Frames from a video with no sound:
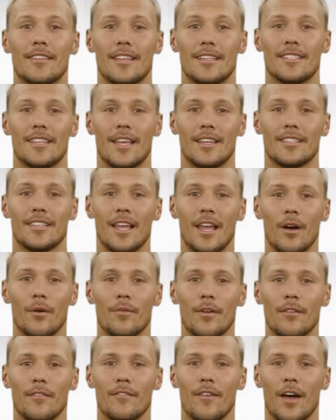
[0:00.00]
designed to
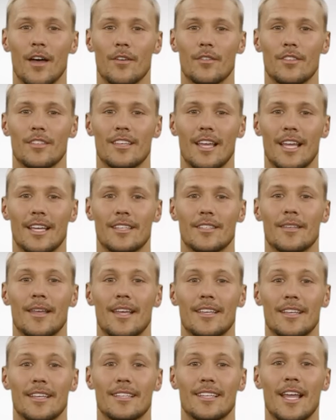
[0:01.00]
help at fire sites
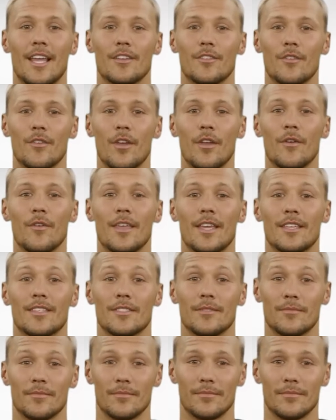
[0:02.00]
and disaster areas.